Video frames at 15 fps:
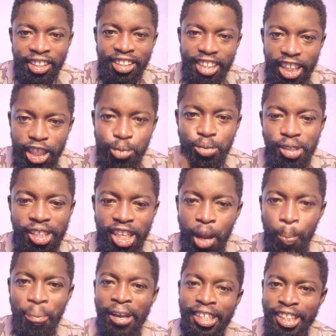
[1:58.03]
That means the
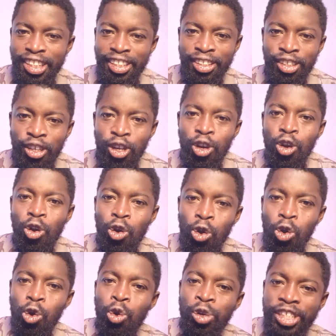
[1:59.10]
person
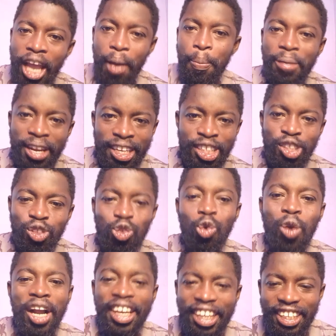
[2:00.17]
who Jah bless, no
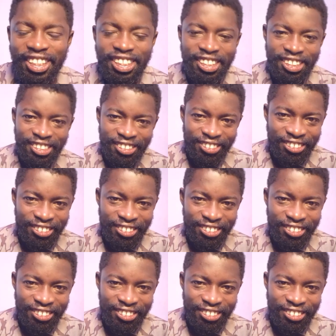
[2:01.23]
one cares.